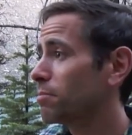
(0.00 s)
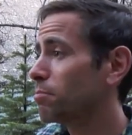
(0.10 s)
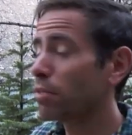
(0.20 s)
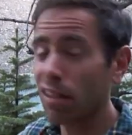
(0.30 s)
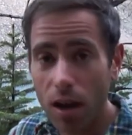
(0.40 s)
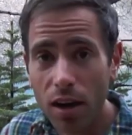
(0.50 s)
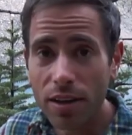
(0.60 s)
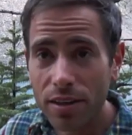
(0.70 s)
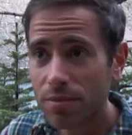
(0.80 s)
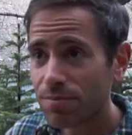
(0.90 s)

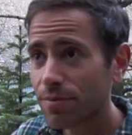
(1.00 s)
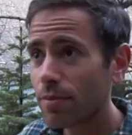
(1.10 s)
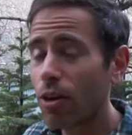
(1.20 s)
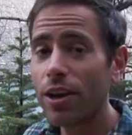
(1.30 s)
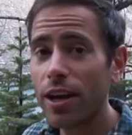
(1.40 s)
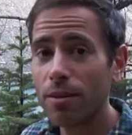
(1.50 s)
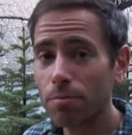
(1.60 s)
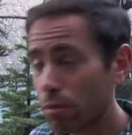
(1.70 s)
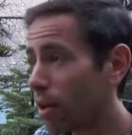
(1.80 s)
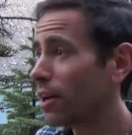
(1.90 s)
Blood. Oh yeah,
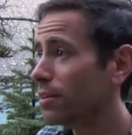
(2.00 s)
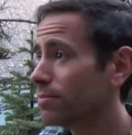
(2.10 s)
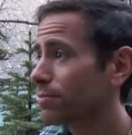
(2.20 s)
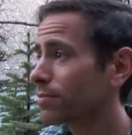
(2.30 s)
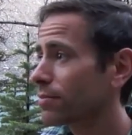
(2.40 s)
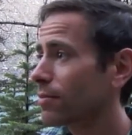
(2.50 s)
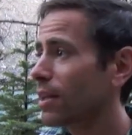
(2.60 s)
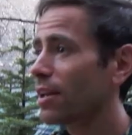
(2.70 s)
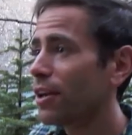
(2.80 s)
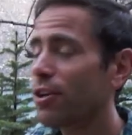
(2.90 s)
blood.
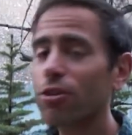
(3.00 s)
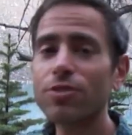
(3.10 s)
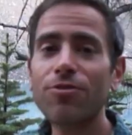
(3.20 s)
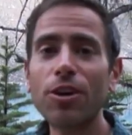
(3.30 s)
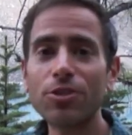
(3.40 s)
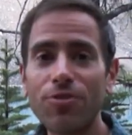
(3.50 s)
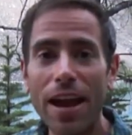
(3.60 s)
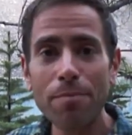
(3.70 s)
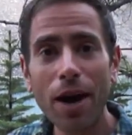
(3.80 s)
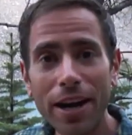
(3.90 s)
You know those
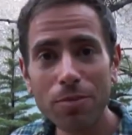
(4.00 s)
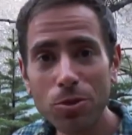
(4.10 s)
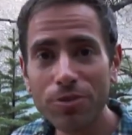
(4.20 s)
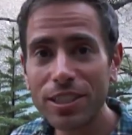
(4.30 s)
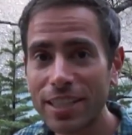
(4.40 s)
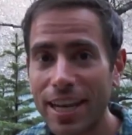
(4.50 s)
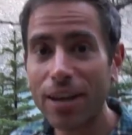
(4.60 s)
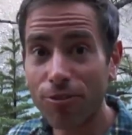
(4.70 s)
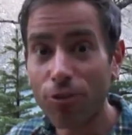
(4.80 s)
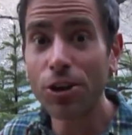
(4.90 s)
vampire movies that kind of
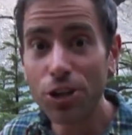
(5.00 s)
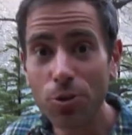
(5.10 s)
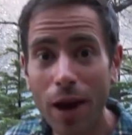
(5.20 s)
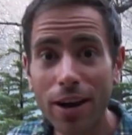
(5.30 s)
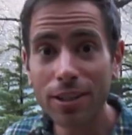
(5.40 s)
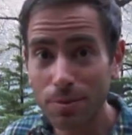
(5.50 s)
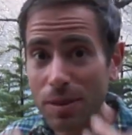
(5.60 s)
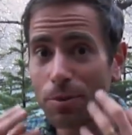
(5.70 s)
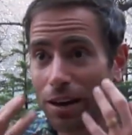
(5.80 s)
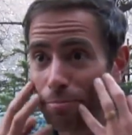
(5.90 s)
freak you out because
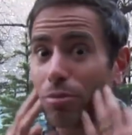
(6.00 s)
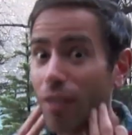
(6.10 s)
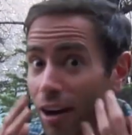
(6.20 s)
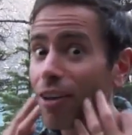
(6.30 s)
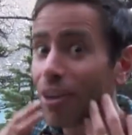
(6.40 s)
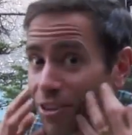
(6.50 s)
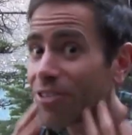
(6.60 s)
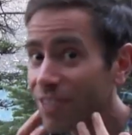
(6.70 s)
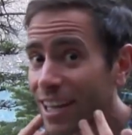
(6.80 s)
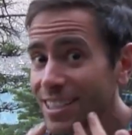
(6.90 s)
people have blood on their
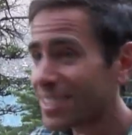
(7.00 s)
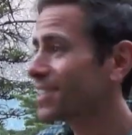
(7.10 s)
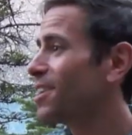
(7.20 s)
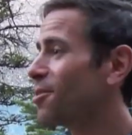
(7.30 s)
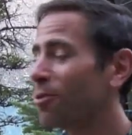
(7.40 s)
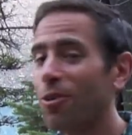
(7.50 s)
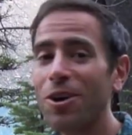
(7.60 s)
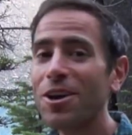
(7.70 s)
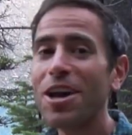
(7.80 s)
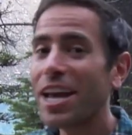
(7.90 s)
face? Well,
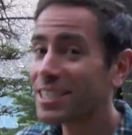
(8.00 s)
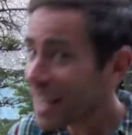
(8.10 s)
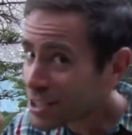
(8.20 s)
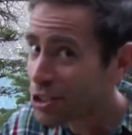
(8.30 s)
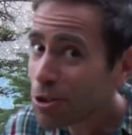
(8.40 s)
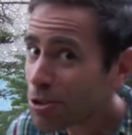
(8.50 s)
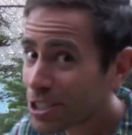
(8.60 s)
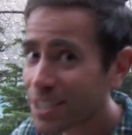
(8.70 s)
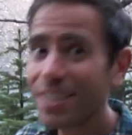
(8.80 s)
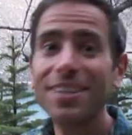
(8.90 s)
it's not
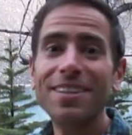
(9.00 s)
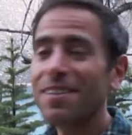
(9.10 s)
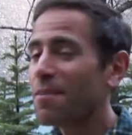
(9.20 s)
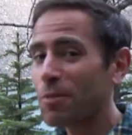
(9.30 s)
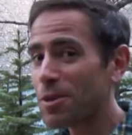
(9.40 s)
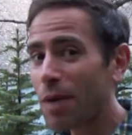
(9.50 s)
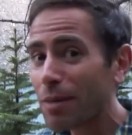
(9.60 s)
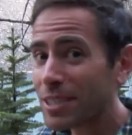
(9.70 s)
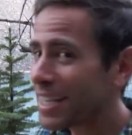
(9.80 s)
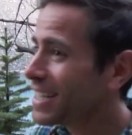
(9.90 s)
juice. When your mom
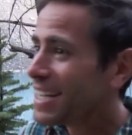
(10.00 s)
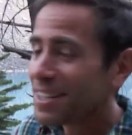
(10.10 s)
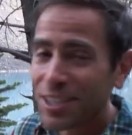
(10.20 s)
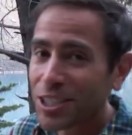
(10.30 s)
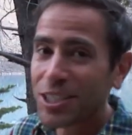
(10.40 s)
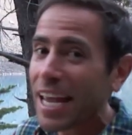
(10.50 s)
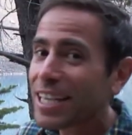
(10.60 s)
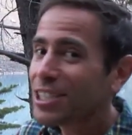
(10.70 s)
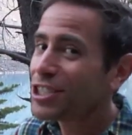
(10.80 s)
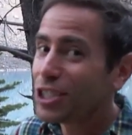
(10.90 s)
said the steak
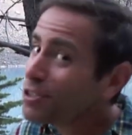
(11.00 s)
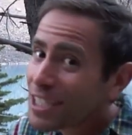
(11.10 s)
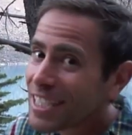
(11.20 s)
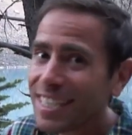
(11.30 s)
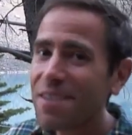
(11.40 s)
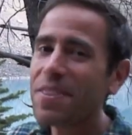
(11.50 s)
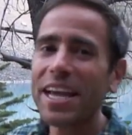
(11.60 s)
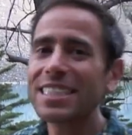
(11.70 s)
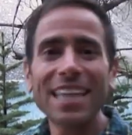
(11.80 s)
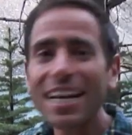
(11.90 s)
is juicy,
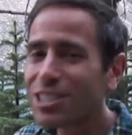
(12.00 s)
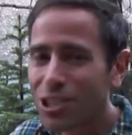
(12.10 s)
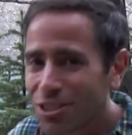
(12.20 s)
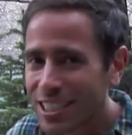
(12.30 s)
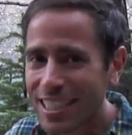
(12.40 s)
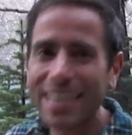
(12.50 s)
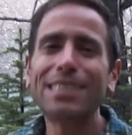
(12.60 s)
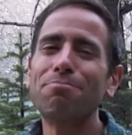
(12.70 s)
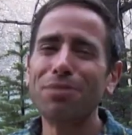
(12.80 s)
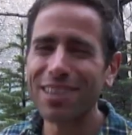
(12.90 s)
it's not juicy, it's
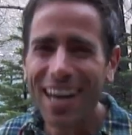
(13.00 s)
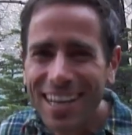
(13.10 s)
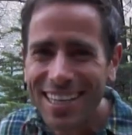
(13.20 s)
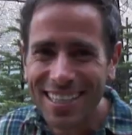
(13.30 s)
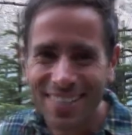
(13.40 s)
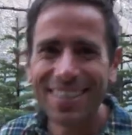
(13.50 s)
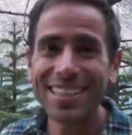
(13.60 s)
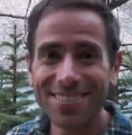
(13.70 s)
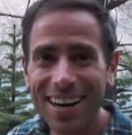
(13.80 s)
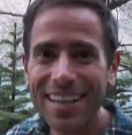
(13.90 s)
bloody.
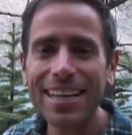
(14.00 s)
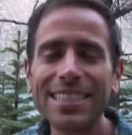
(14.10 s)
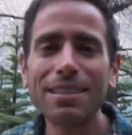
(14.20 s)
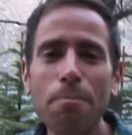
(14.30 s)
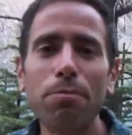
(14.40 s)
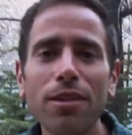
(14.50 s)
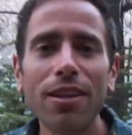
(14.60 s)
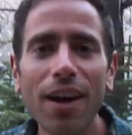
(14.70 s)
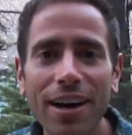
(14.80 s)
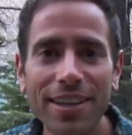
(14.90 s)
That's right, it's
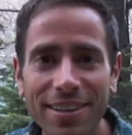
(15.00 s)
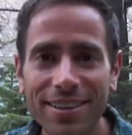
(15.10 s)
blood.